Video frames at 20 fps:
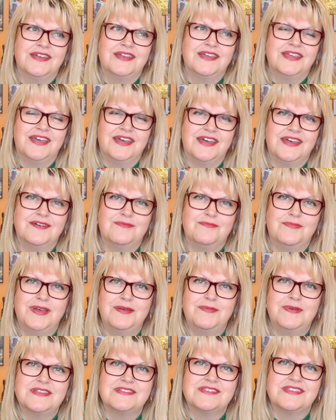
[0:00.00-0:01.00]
Yeah,
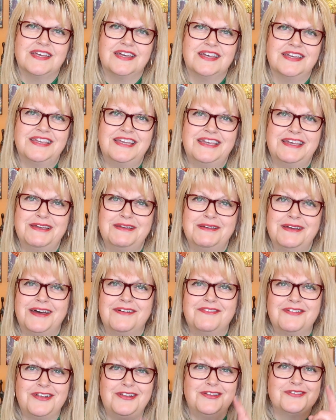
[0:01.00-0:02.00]
maybe it's that, yeah.
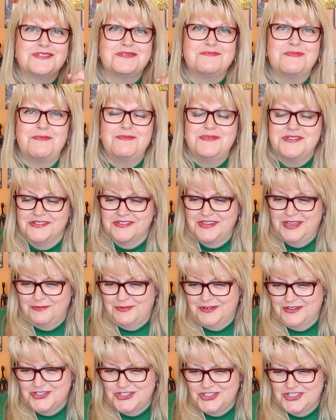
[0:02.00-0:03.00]
I've got lots of memories on that
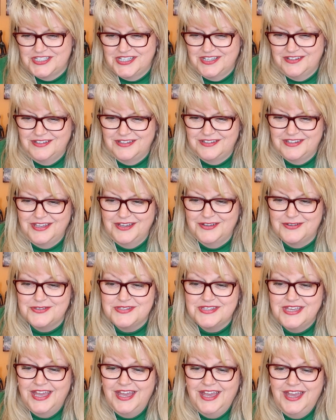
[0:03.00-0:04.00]
one, I should tell you those.